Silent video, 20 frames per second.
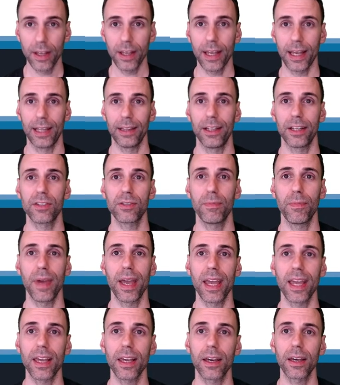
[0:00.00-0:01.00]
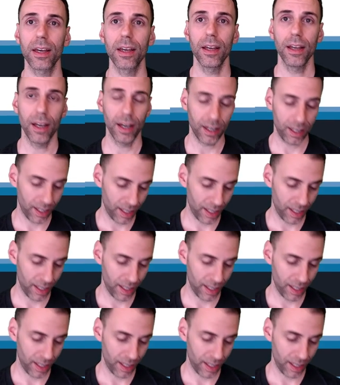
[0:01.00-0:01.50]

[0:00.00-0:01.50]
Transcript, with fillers: And let's make a